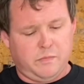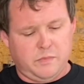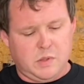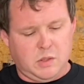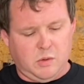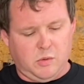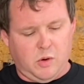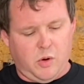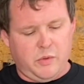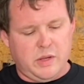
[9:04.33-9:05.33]
So
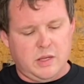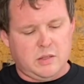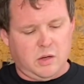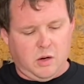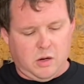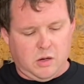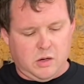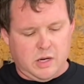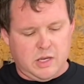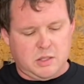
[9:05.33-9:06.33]
all these
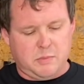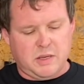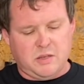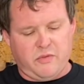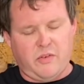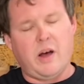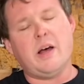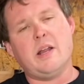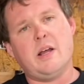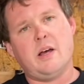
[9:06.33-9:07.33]
are a
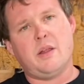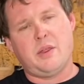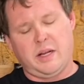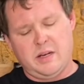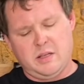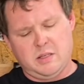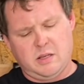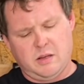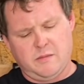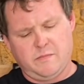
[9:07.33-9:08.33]
specified
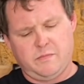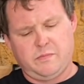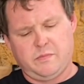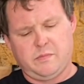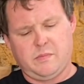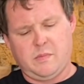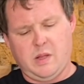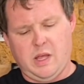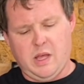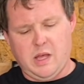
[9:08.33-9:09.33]
thickness,
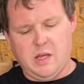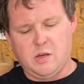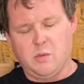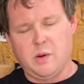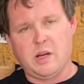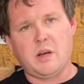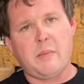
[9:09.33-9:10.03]
and you read in your